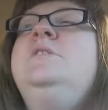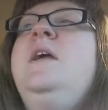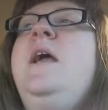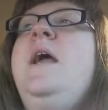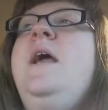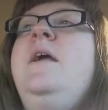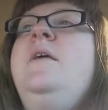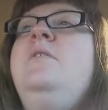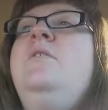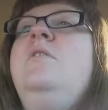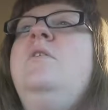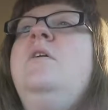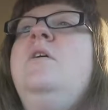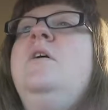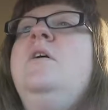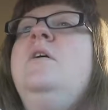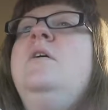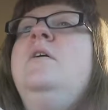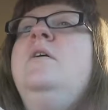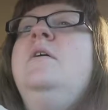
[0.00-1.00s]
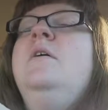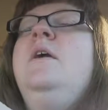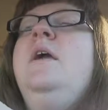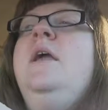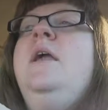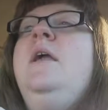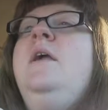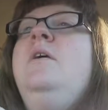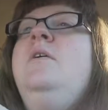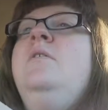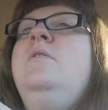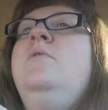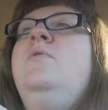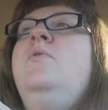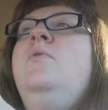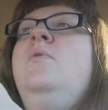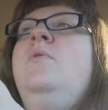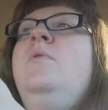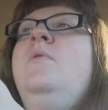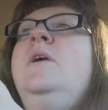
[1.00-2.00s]
10, and
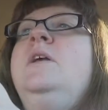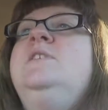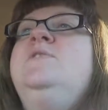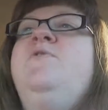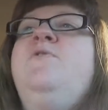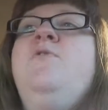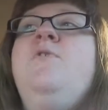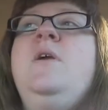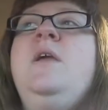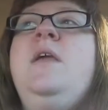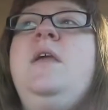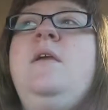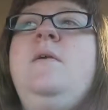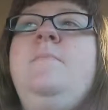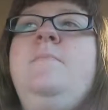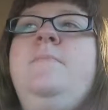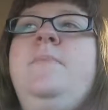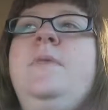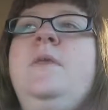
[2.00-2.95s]
it's free.